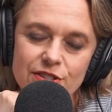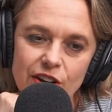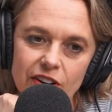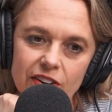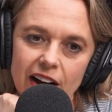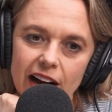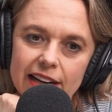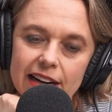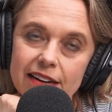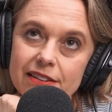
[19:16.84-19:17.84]
So I
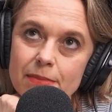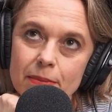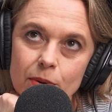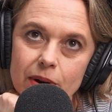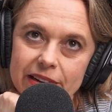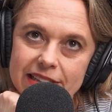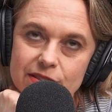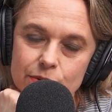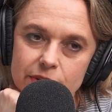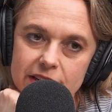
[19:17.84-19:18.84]
can't remember where I
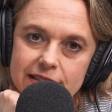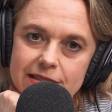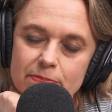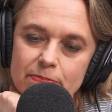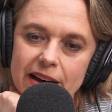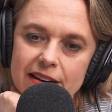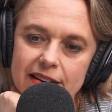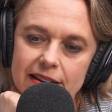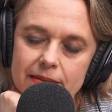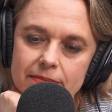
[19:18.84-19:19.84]
saw this, but
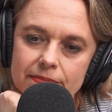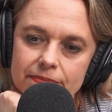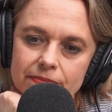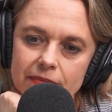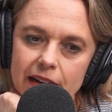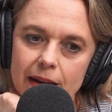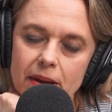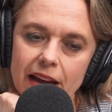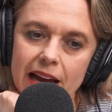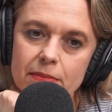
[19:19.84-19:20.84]
I
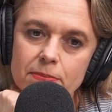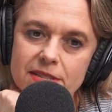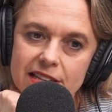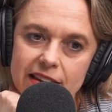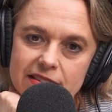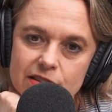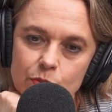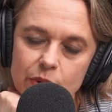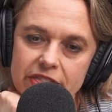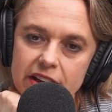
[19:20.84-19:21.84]
became obsessed
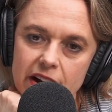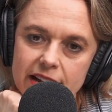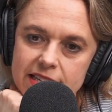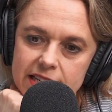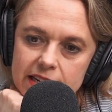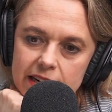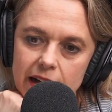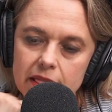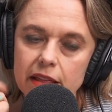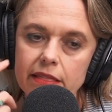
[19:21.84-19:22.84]
with the idea. I
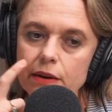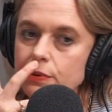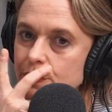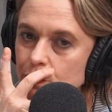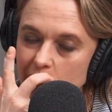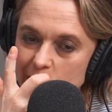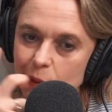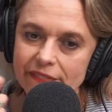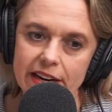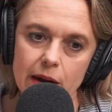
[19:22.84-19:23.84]
think there was a red
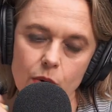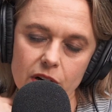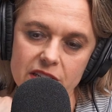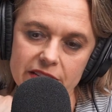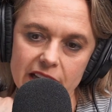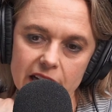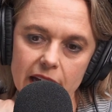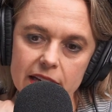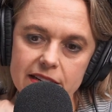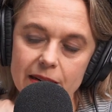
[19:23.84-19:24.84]
one that I wanted, and then I
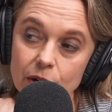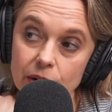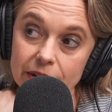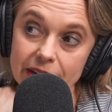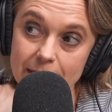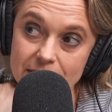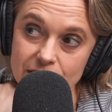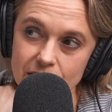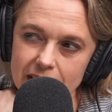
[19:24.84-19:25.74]
ended up going on Amazon.